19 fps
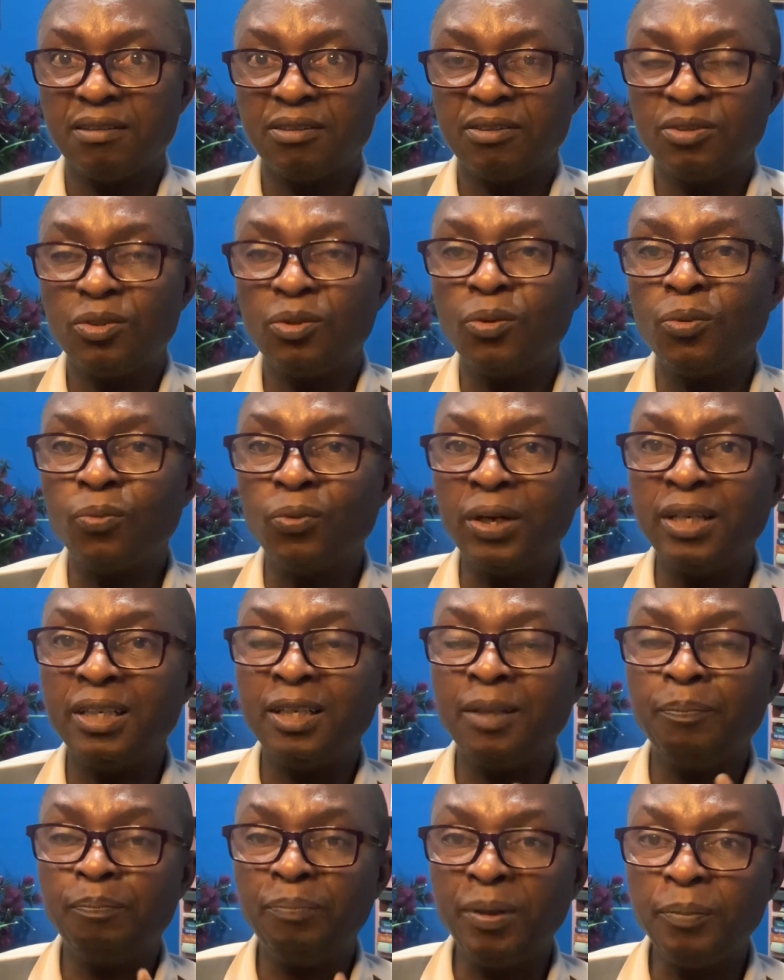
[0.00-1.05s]
So when
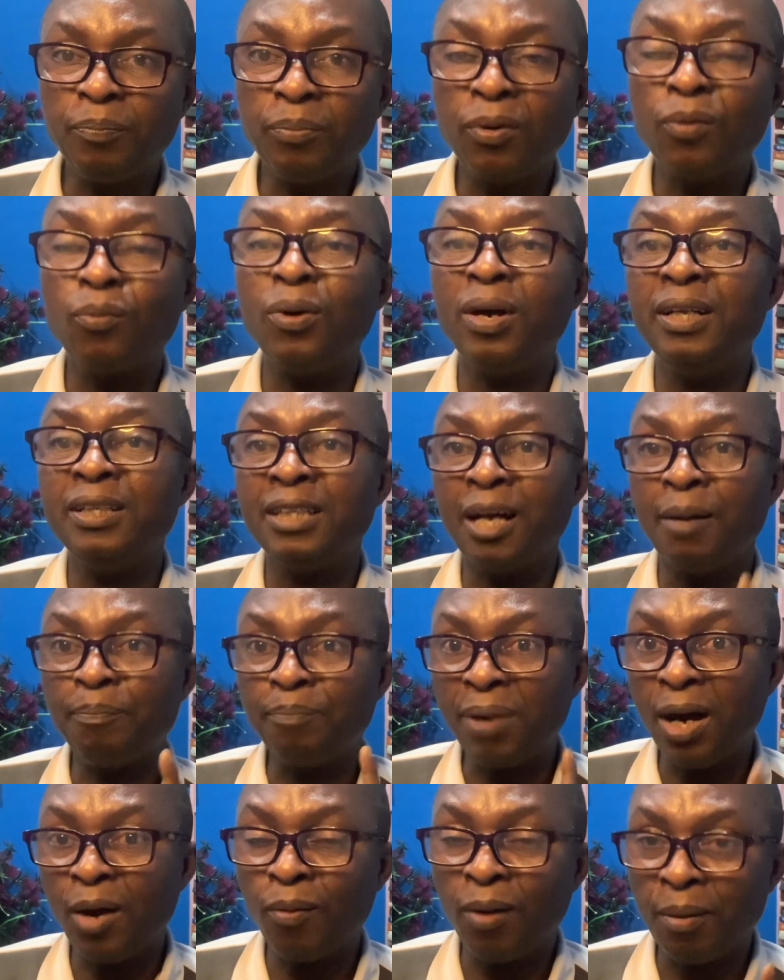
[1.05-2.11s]
the people want their
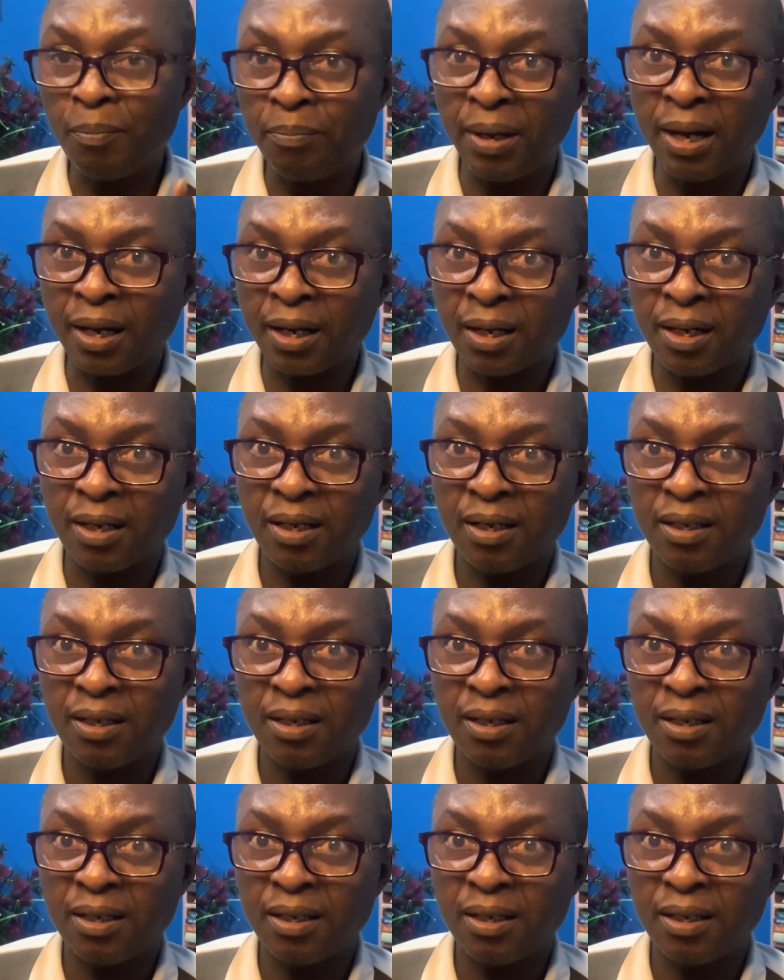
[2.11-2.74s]
power back,